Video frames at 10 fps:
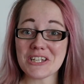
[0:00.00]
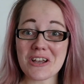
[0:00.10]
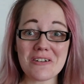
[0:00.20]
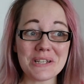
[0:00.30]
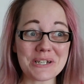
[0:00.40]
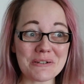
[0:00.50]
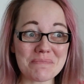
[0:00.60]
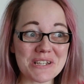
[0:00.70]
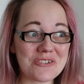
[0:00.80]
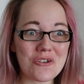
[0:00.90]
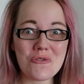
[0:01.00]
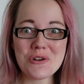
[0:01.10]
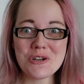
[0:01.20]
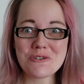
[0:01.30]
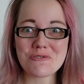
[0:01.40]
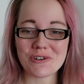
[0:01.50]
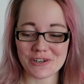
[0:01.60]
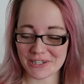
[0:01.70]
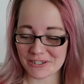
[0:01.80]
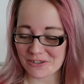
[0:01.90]
shawl is gonna be so
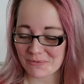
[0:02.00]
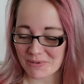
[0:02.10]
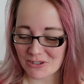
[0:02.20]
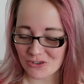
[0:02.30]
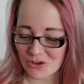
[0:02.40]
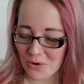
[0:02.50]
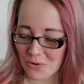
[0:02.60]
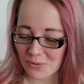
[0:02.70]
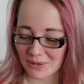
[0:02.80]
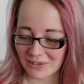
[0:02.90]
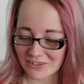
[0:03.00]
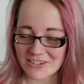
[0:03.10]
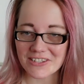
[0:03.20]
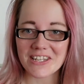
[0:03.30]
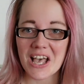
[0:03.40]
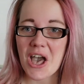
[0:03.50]
interesting. It's gonna be so just.